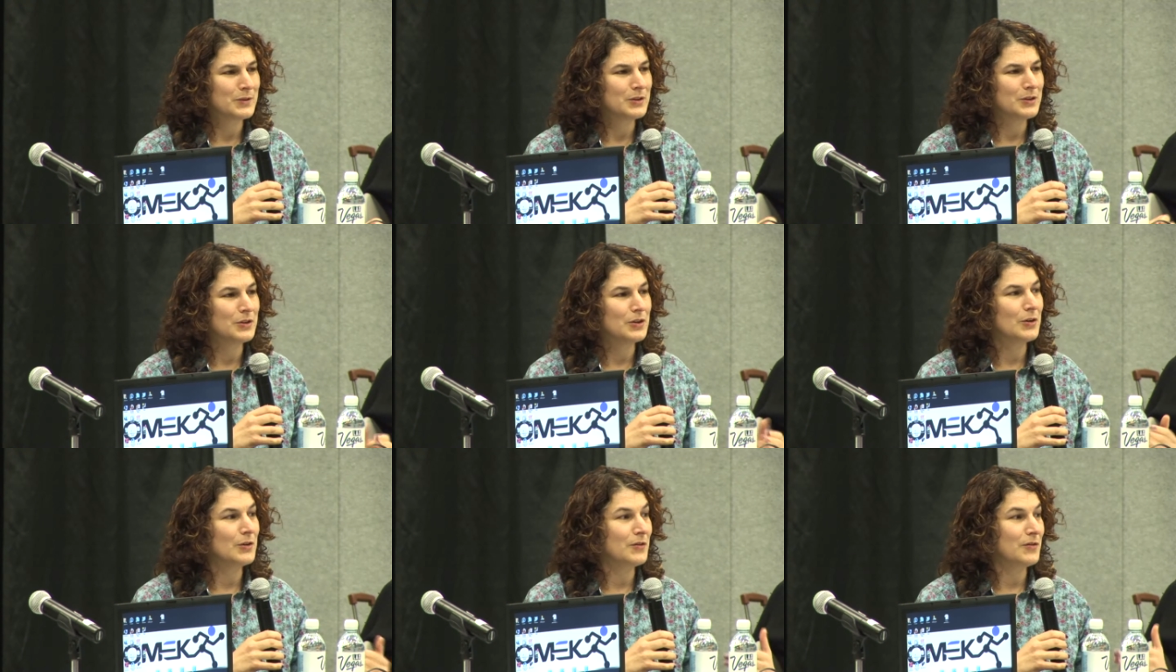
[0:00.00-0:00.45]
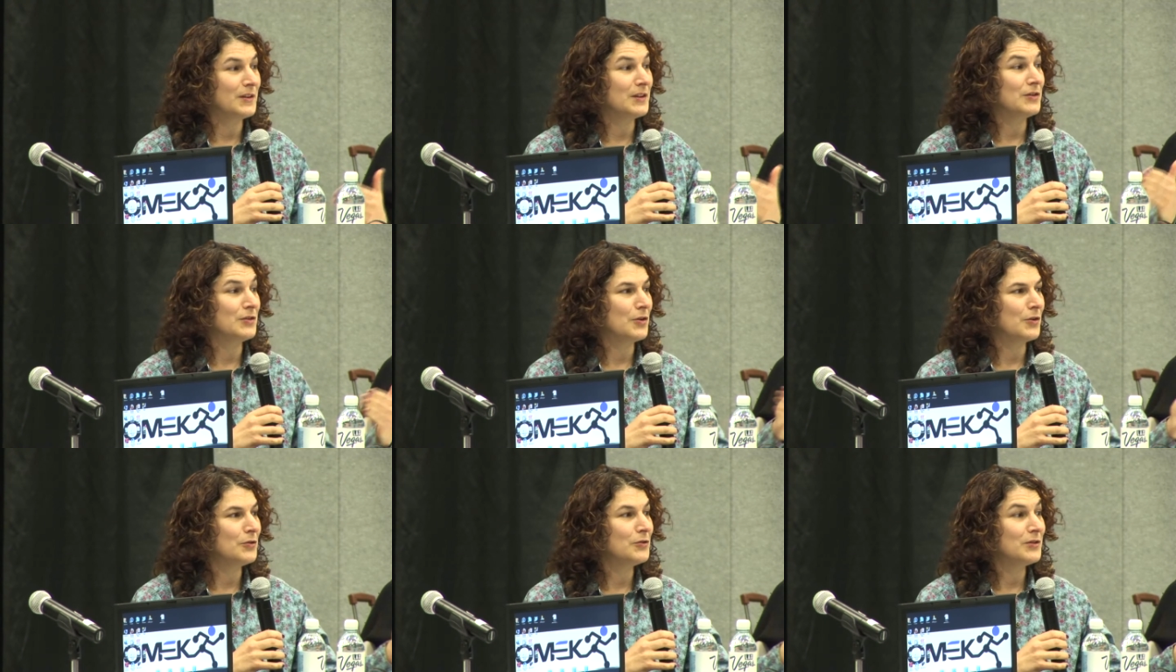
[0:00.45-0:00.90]
you know, if
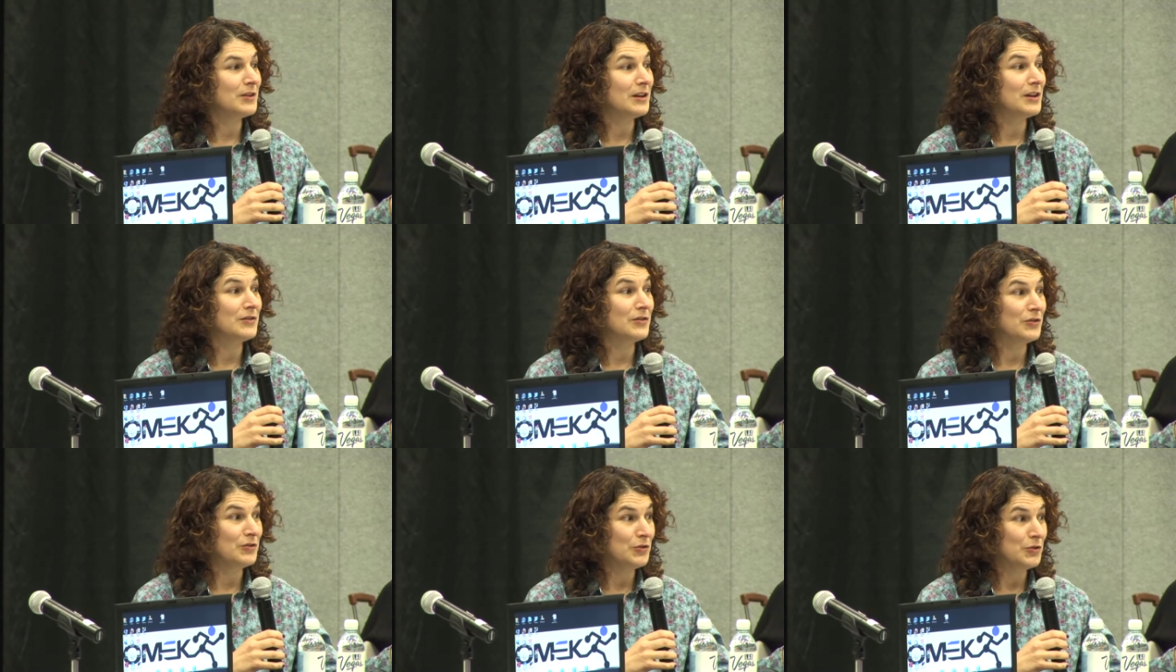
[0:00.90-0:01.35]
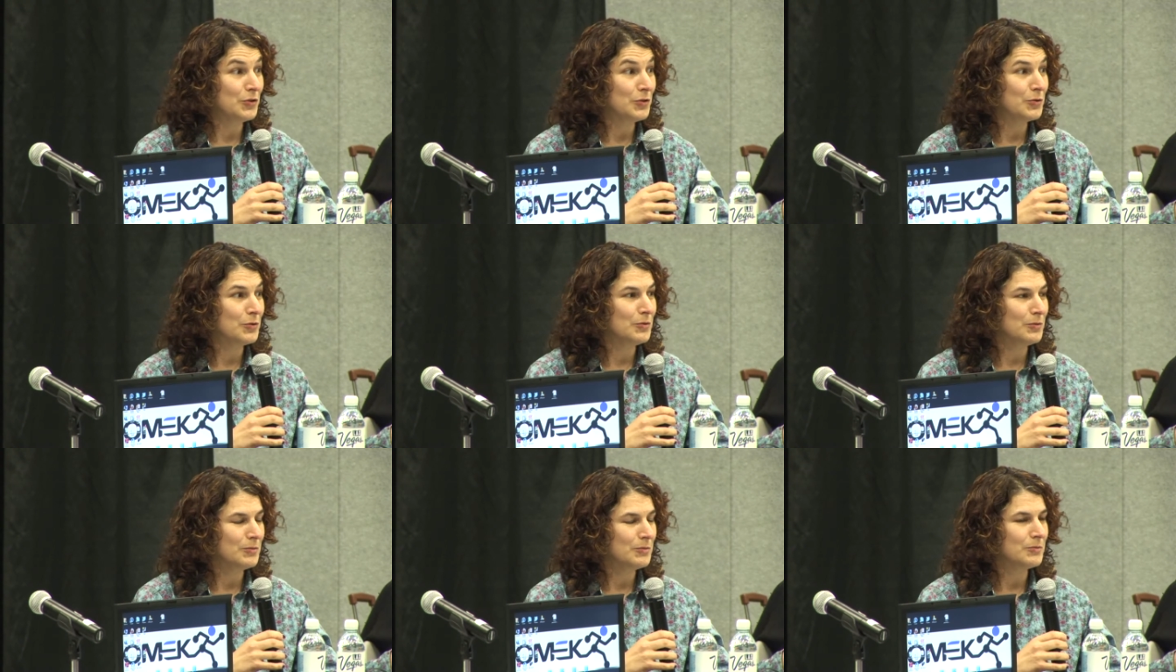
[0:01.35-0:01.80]
it knows that it's
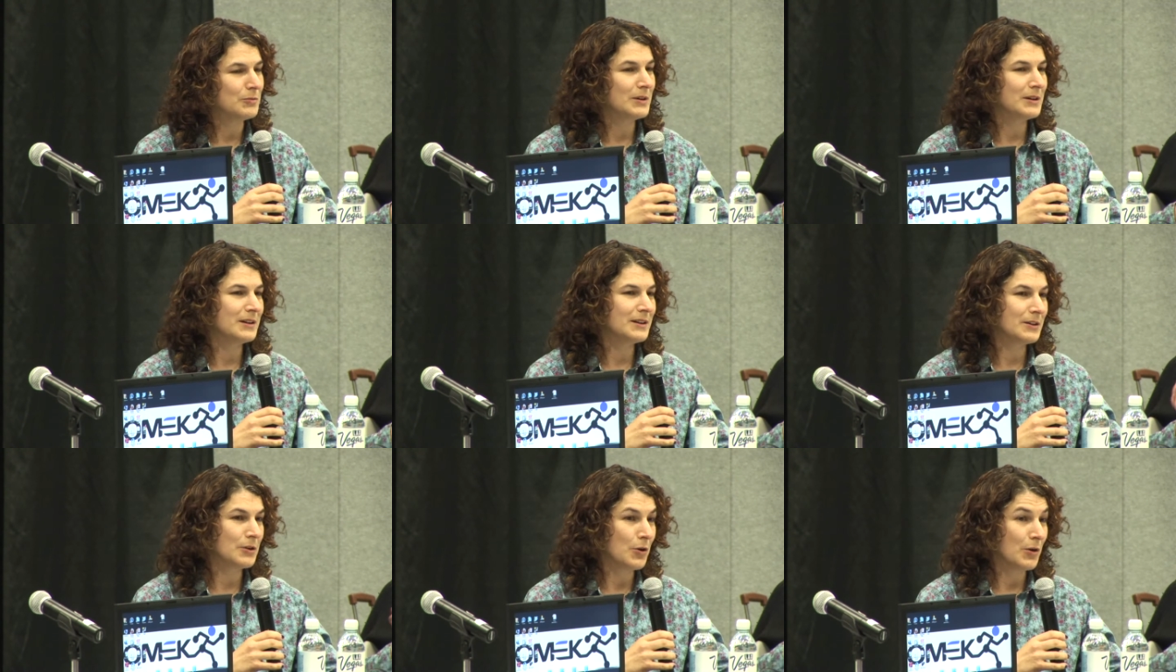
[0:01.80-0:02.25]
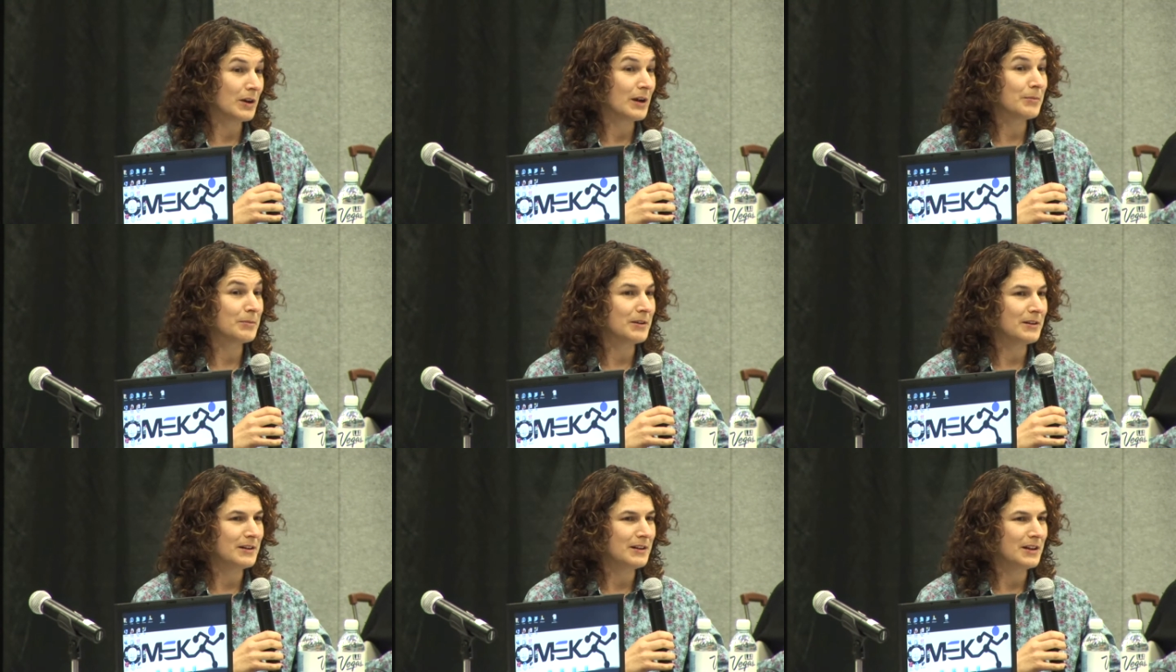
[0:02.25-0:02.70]
you going
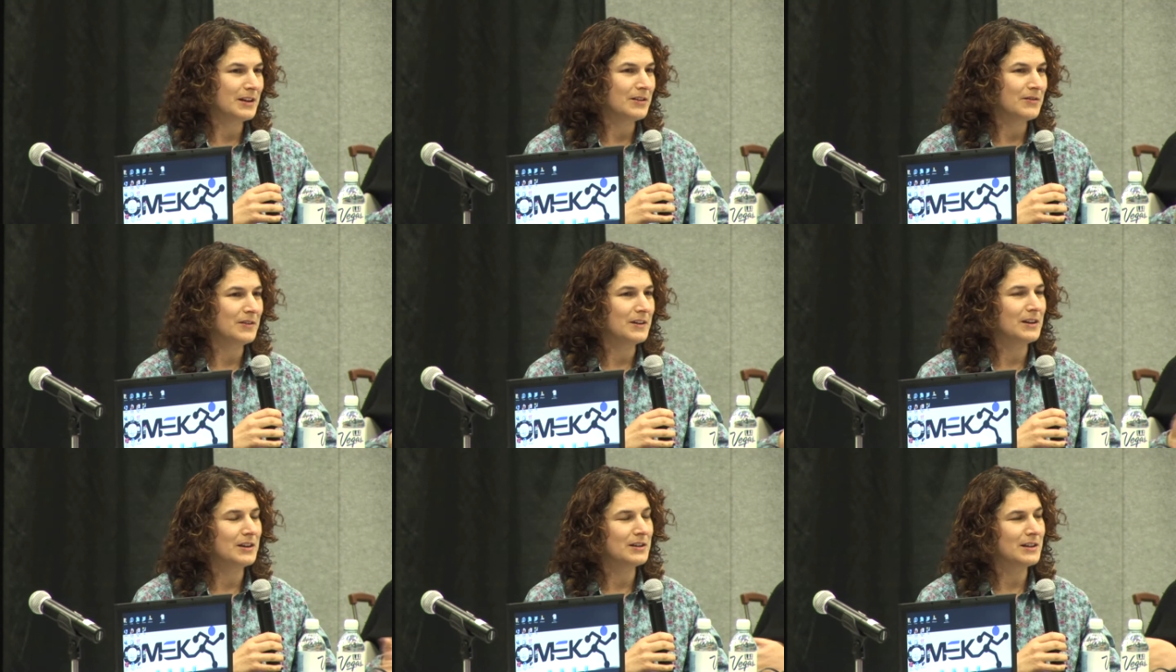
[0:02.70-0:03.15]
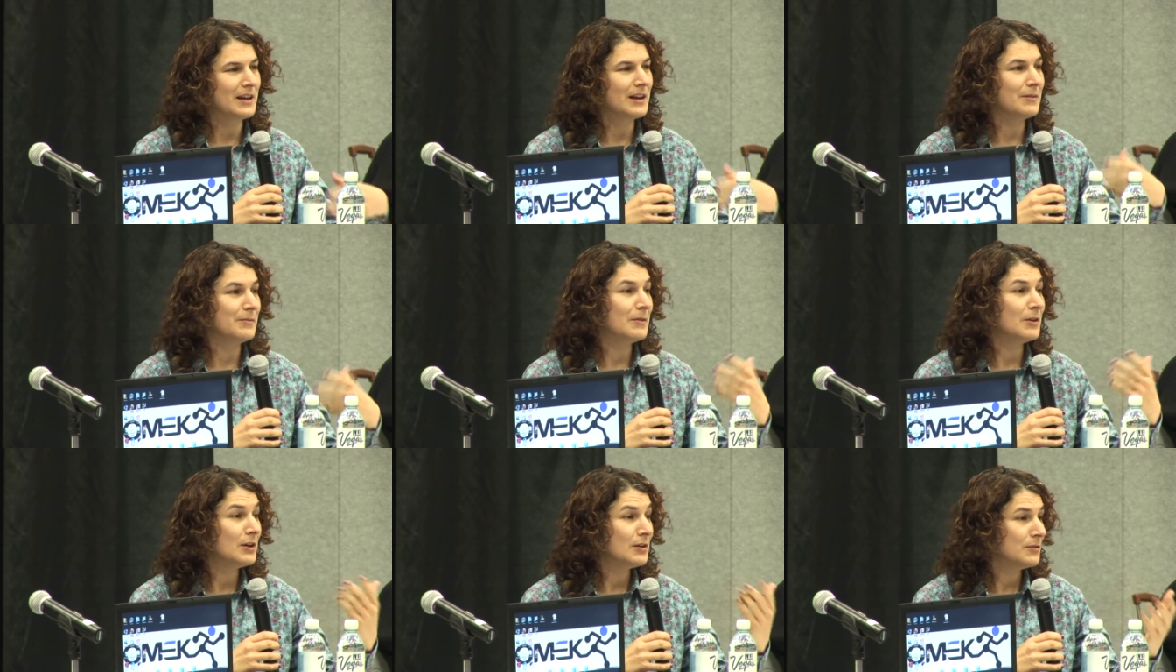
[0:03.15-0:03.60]
up to the TV, it
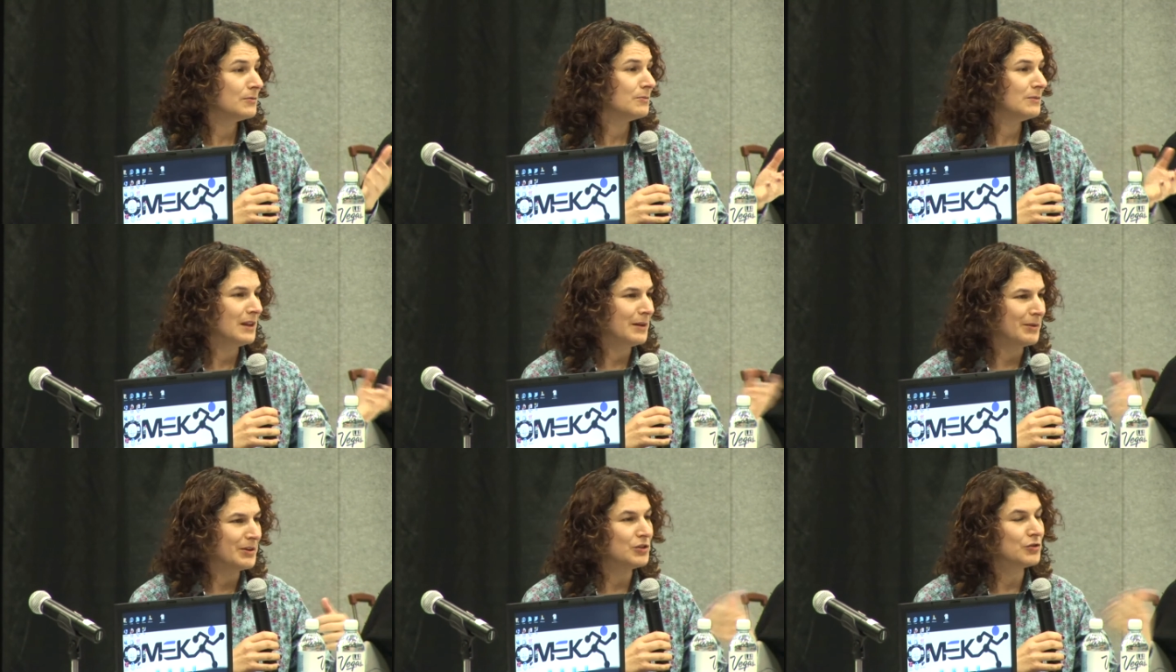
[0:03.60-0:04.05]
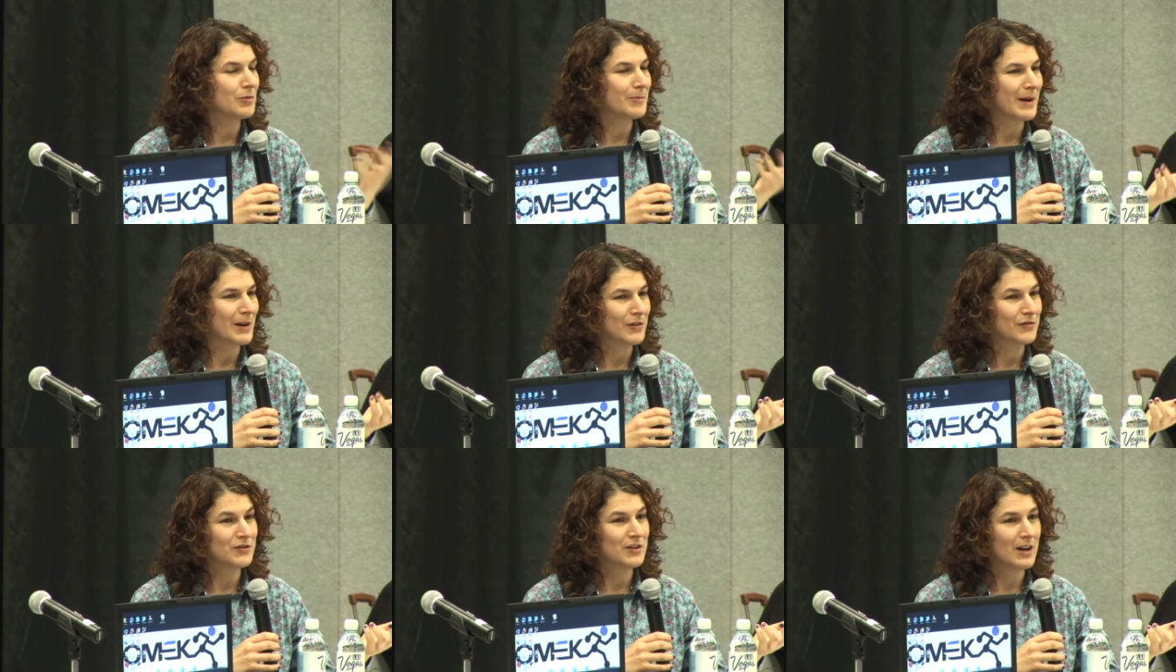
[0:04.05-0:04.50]
can limit your
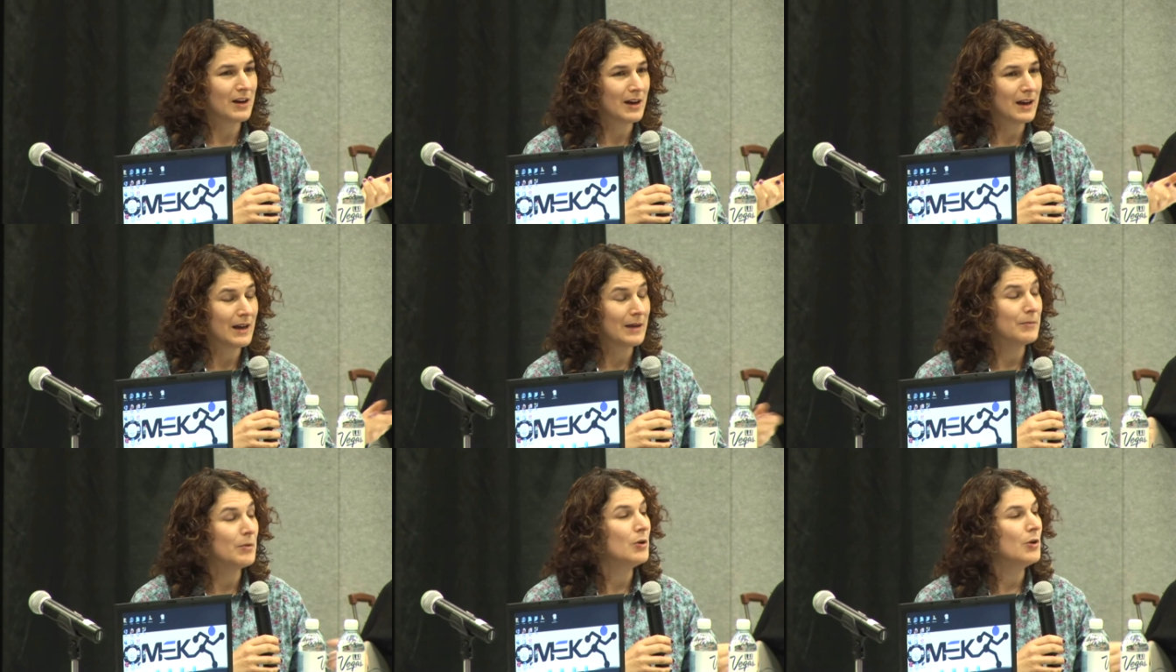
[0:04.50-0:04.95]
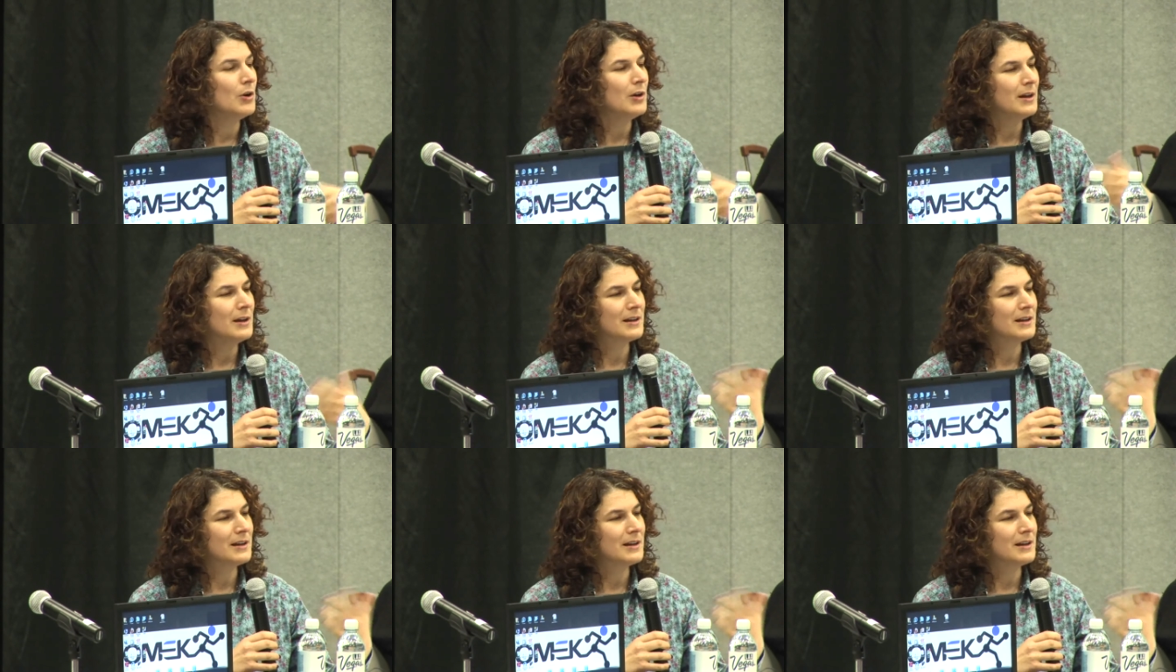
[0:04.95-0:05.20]
amount of time.